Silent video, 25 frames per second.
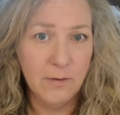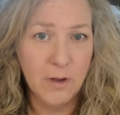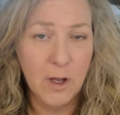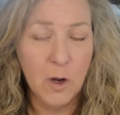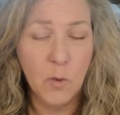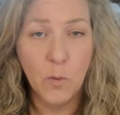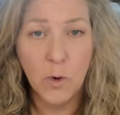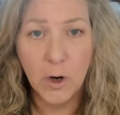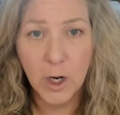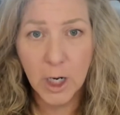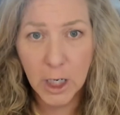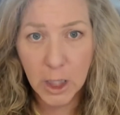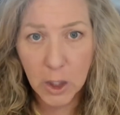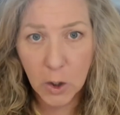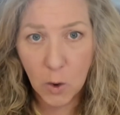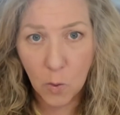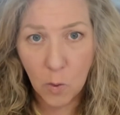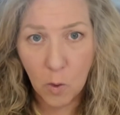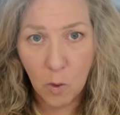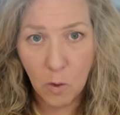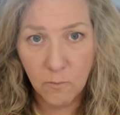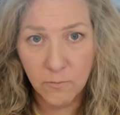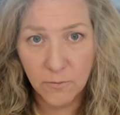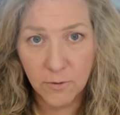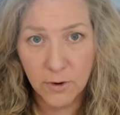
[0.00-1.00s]
and we're going to go
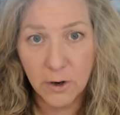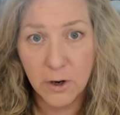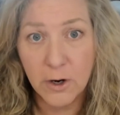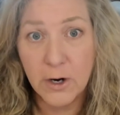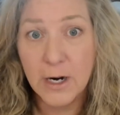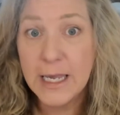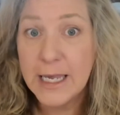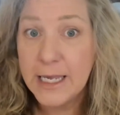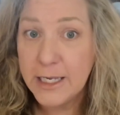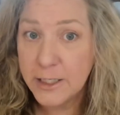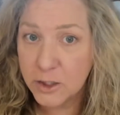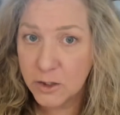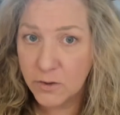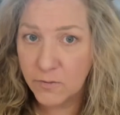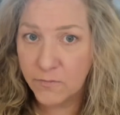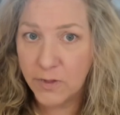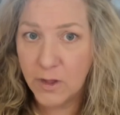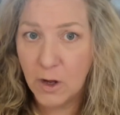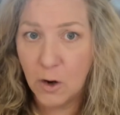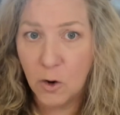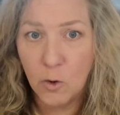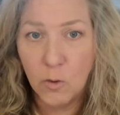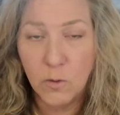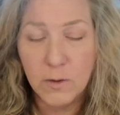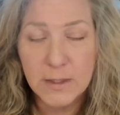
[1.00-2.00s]
over each of
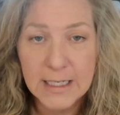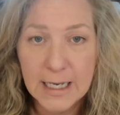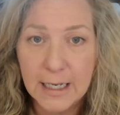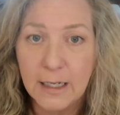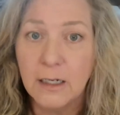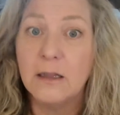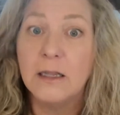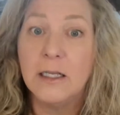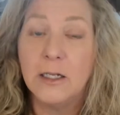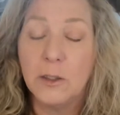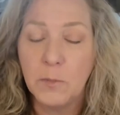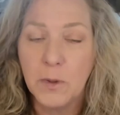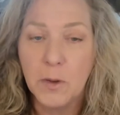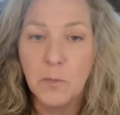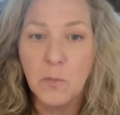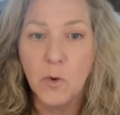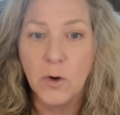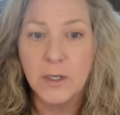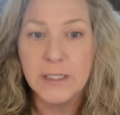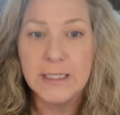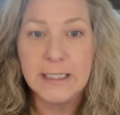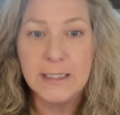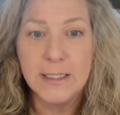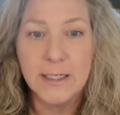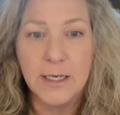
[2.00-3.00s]
those in a little bit more
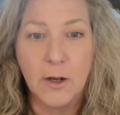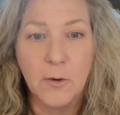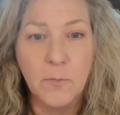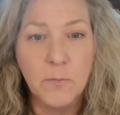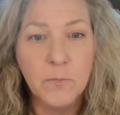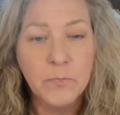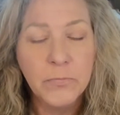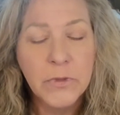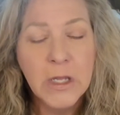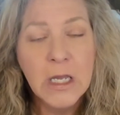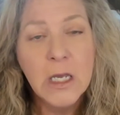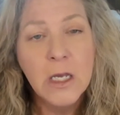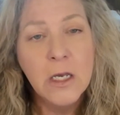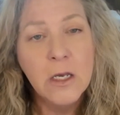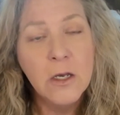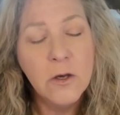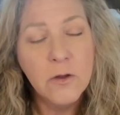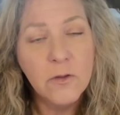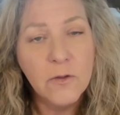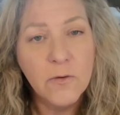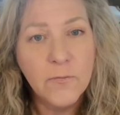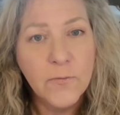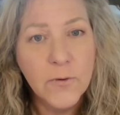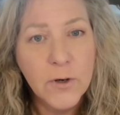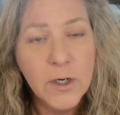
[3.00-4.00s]
detail.
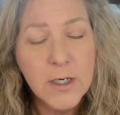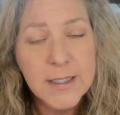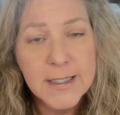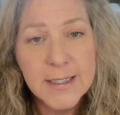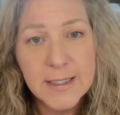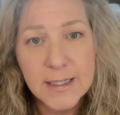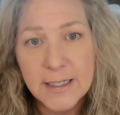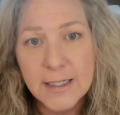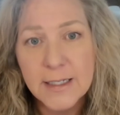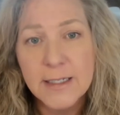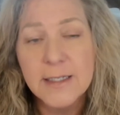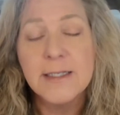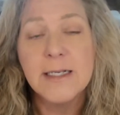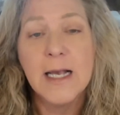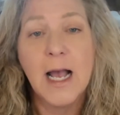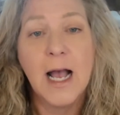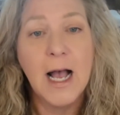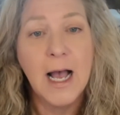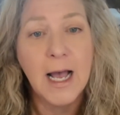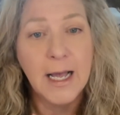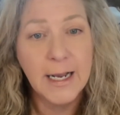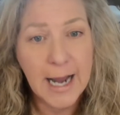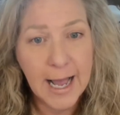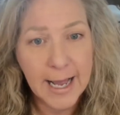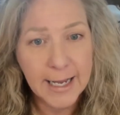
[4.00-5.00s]
The first is
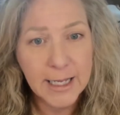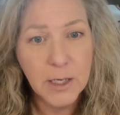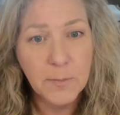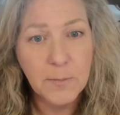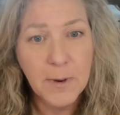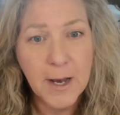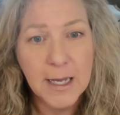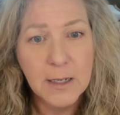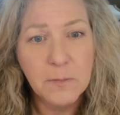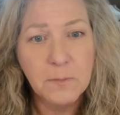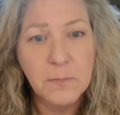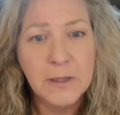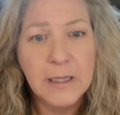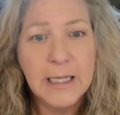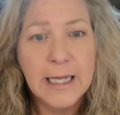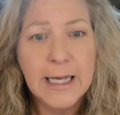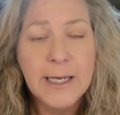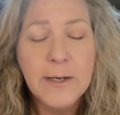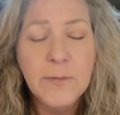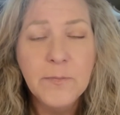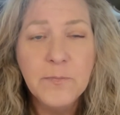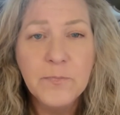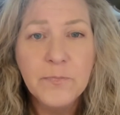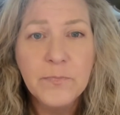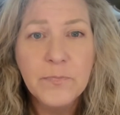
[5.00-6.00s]
unoccupied play.
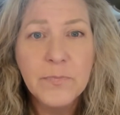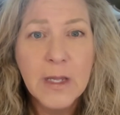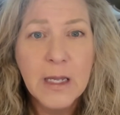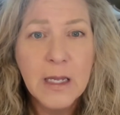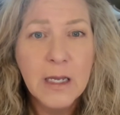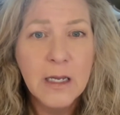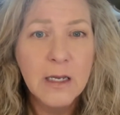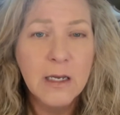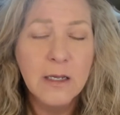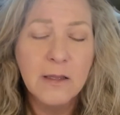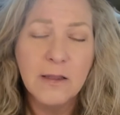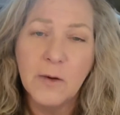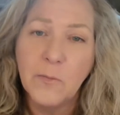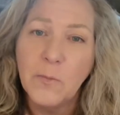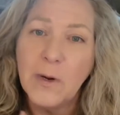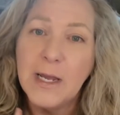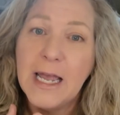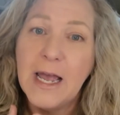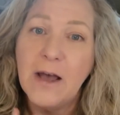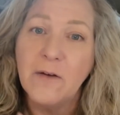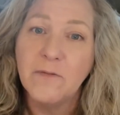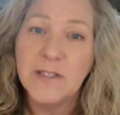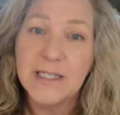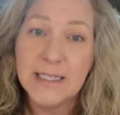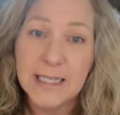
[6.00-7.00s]
Then we
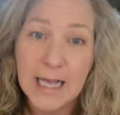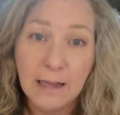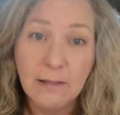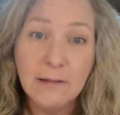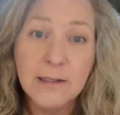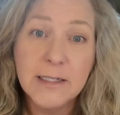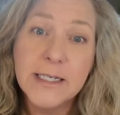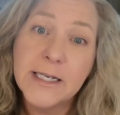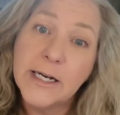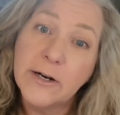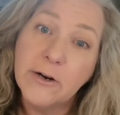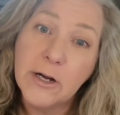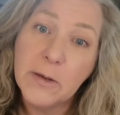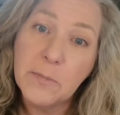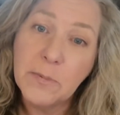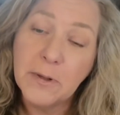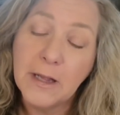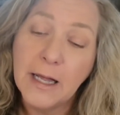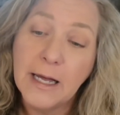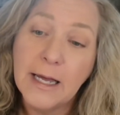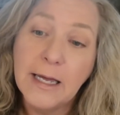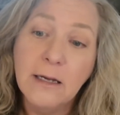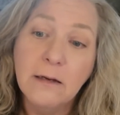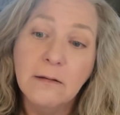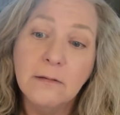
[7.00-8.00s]
have solitary
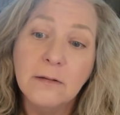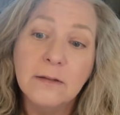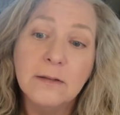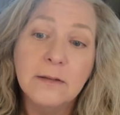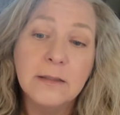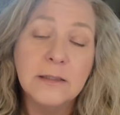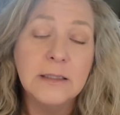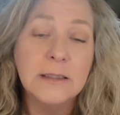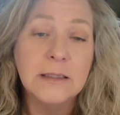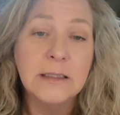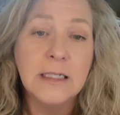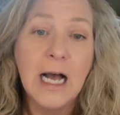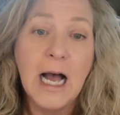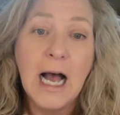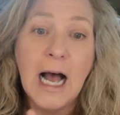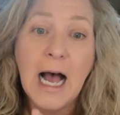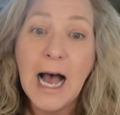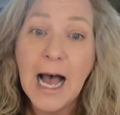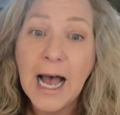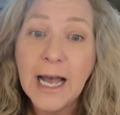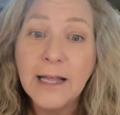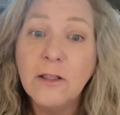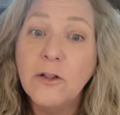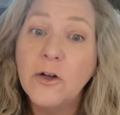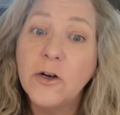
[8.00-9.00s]
play,
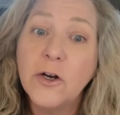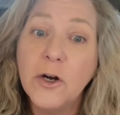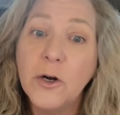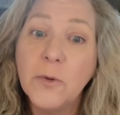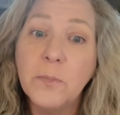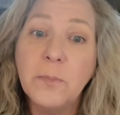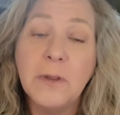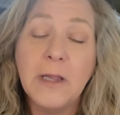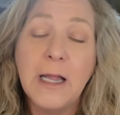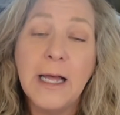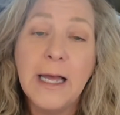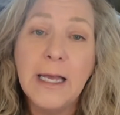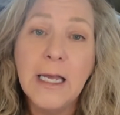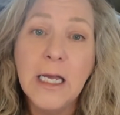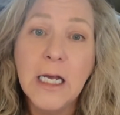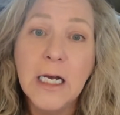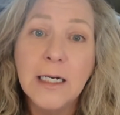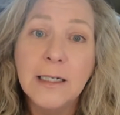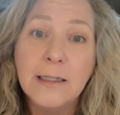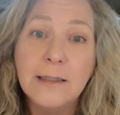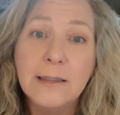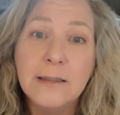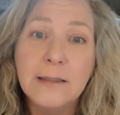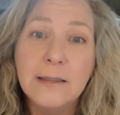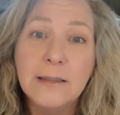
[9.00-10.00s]
onlooker play,
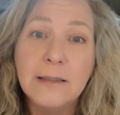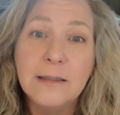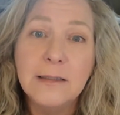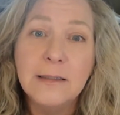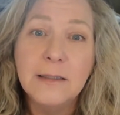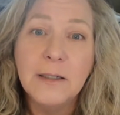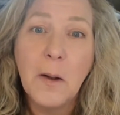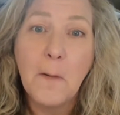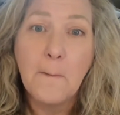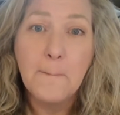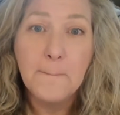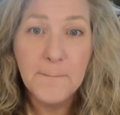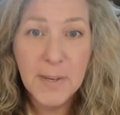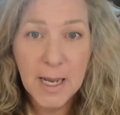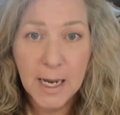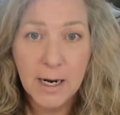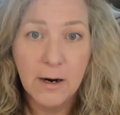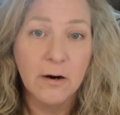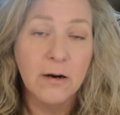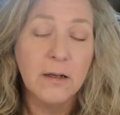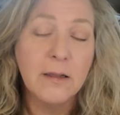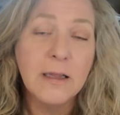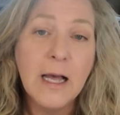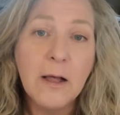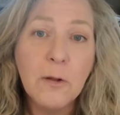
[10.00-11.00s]

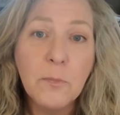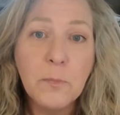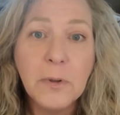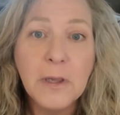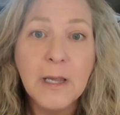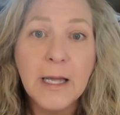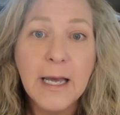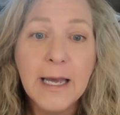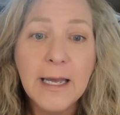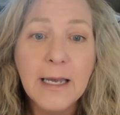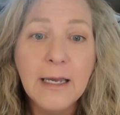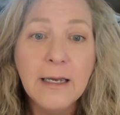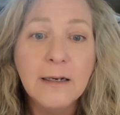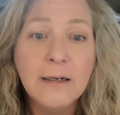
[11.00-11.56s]
parallel play,